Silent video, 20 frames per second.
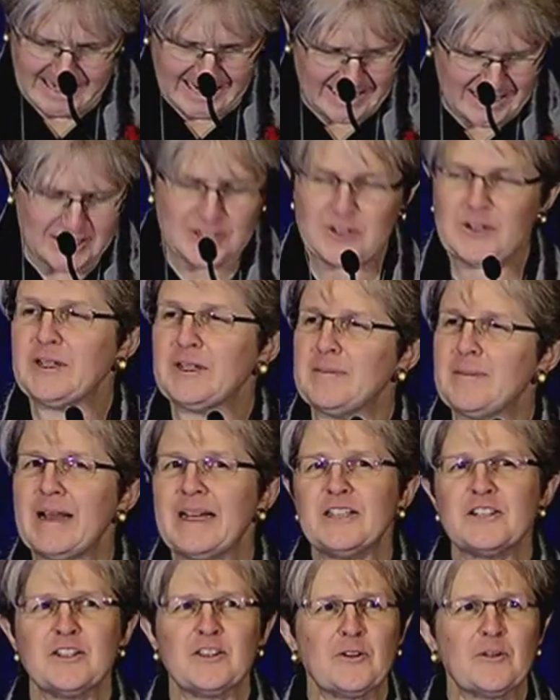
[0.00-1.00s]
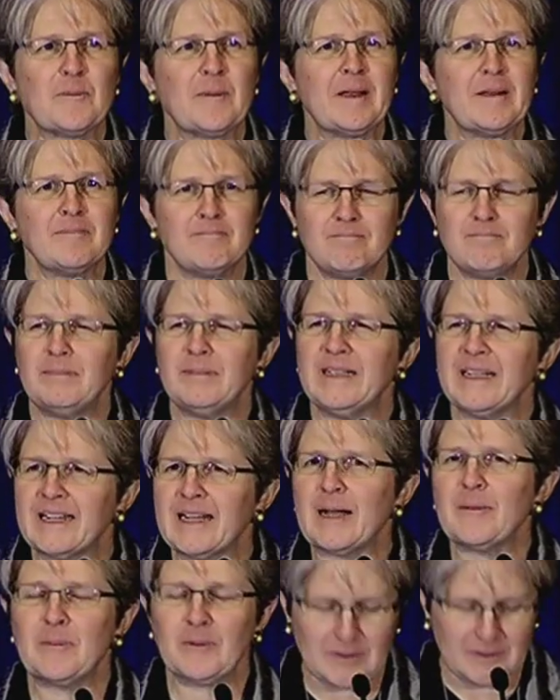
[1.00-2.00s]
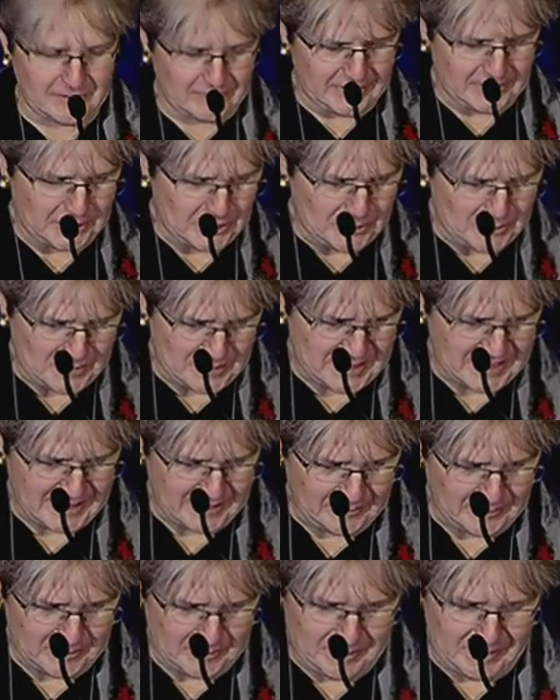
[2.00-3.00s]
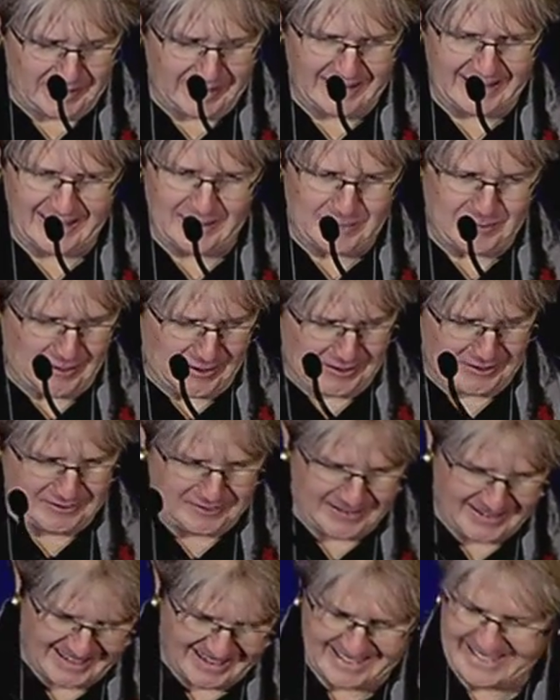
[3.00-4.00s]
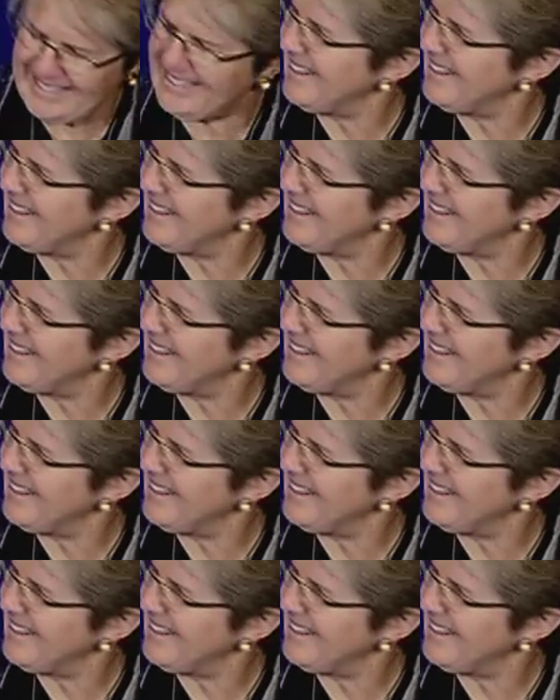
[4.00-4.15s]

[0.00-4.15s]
And as you can imagine, there might be a couple of issues that would be uh, part of that.